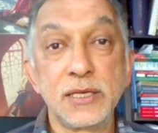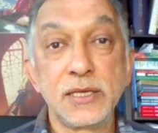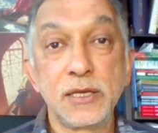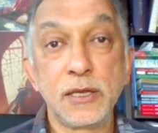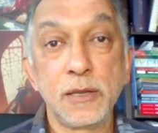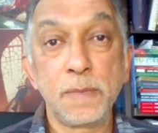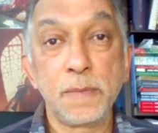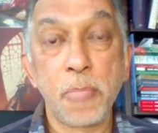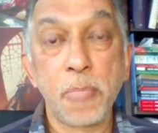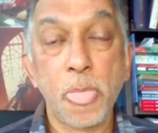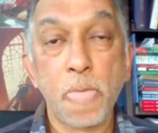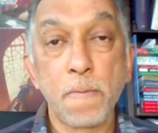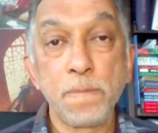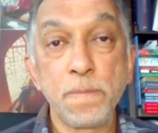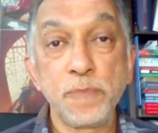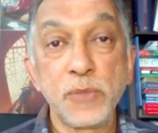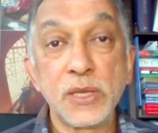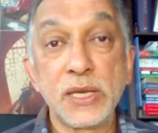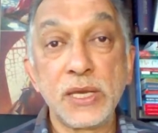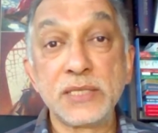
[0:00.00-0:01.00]
um,
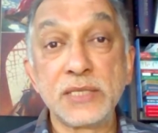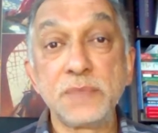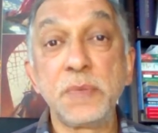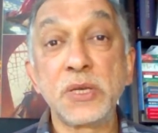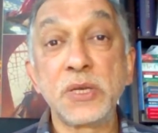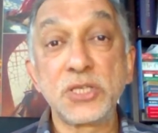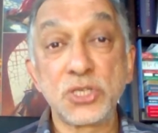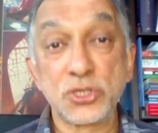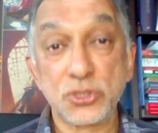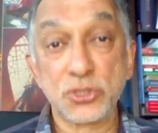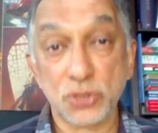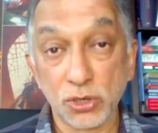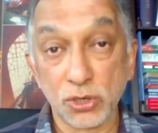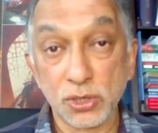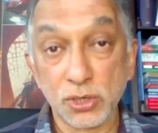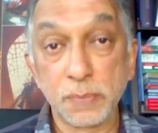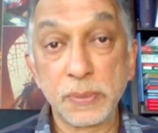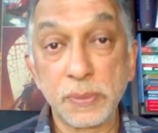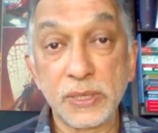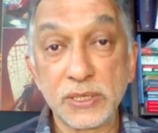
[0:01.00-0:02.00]
is much
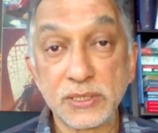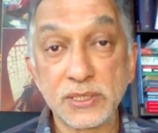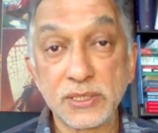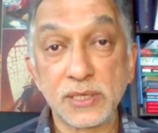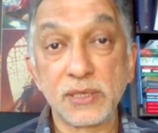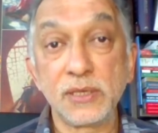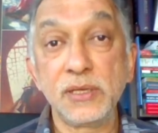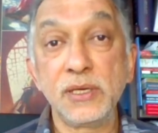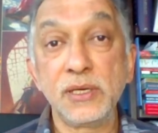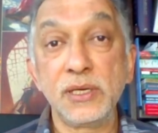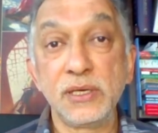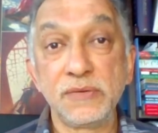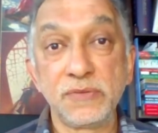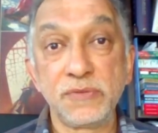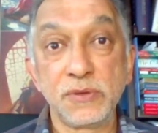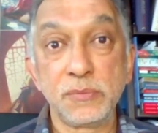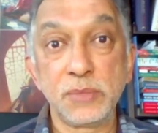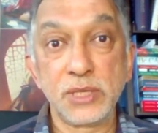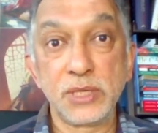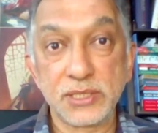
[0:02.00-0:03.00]
stronger politically,
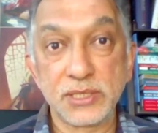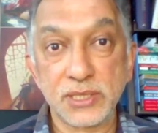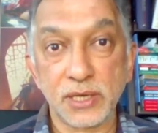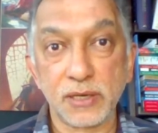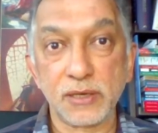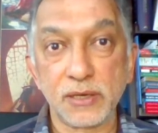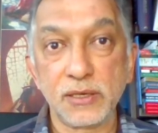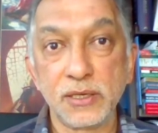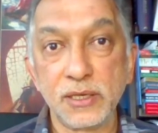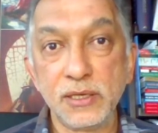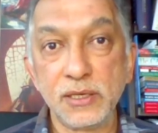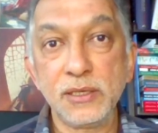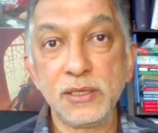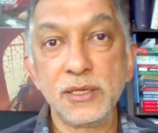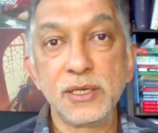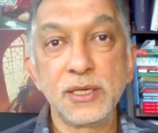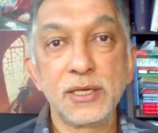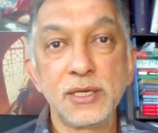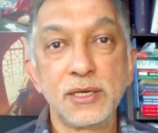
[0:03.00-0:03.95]
even militarily,